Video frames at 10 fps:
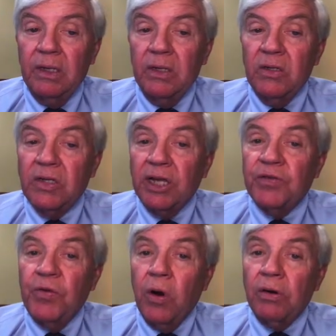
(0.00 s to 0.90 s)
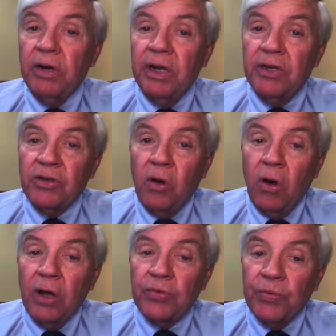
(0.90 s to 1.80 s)
Stage 4 is
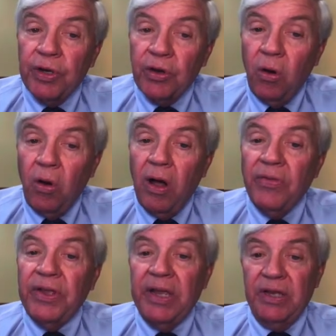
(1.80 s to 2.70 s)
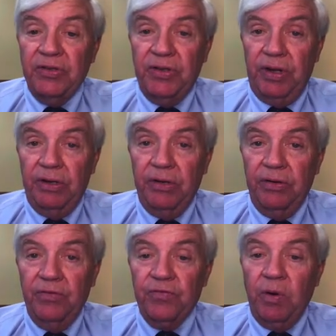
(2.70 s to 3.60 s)
called recall the incident
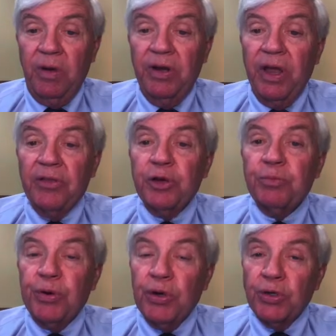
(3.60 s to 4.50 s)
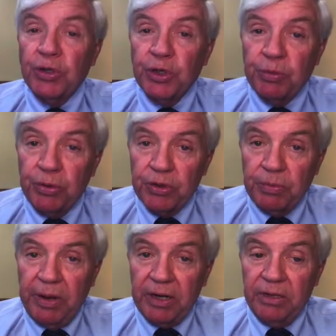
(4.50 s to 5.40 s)
from another person's
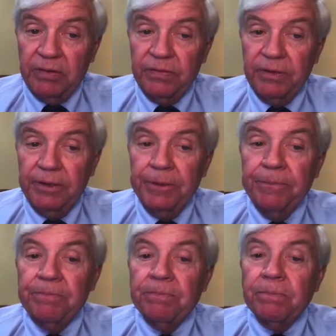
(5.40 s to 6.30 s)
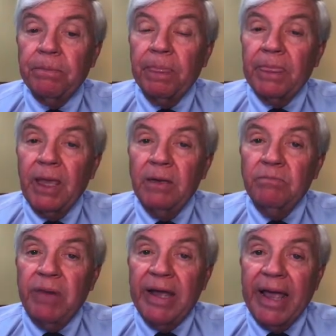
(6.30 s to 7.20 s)
perspective.
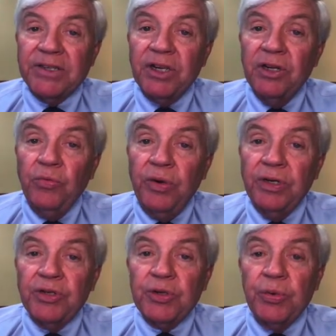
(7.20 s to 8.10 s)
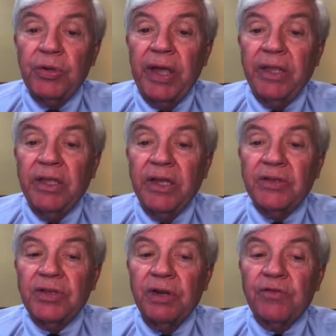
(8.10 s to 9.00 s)
By asking the witness to relay the
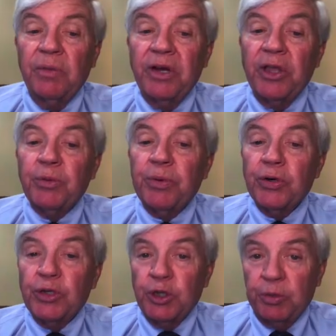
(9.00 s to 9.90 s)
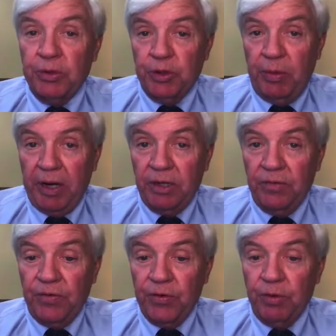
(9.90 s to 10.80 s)
incident from another person's
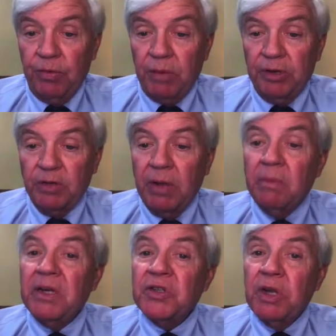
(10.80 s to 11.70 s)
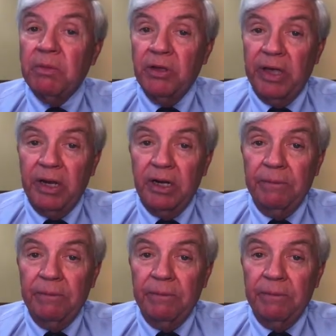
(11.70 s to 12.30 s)
perspective, further memories may be stimulated.